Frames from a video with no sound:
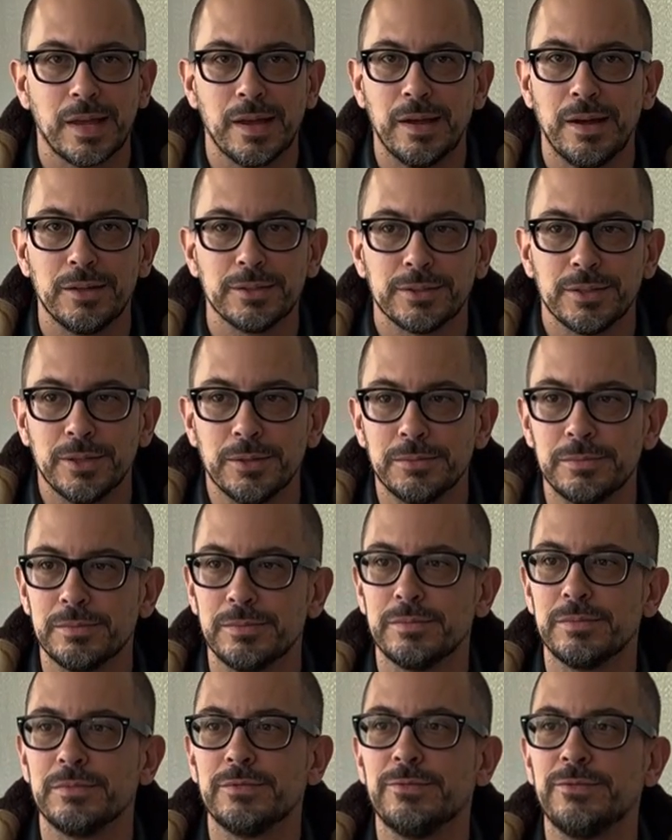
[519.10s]
Also,
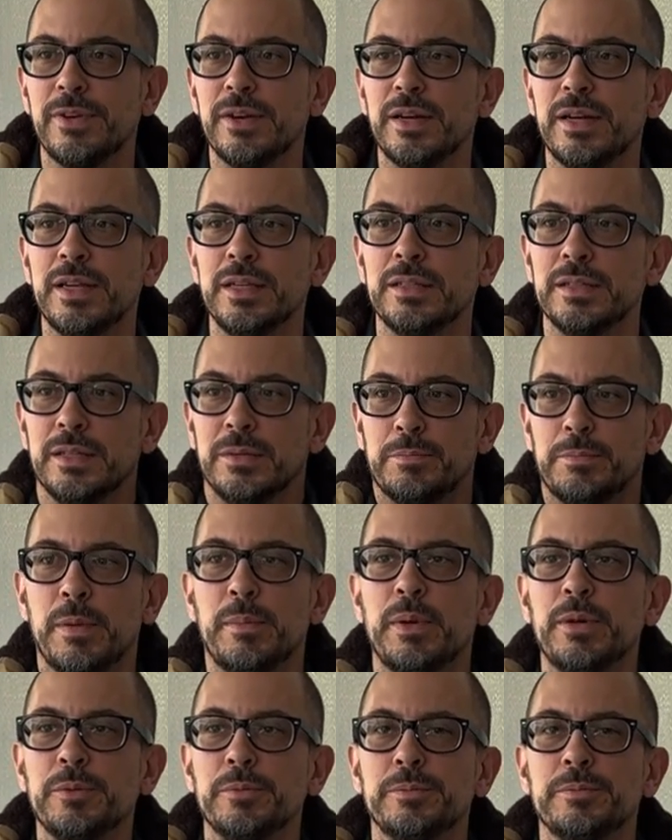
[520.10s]
very easy.
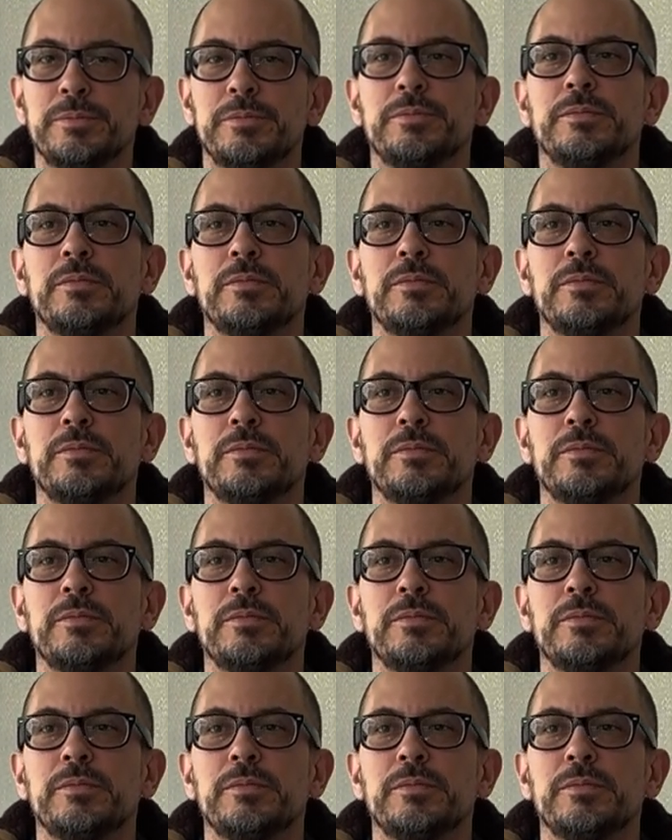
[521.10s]
Ba-boom.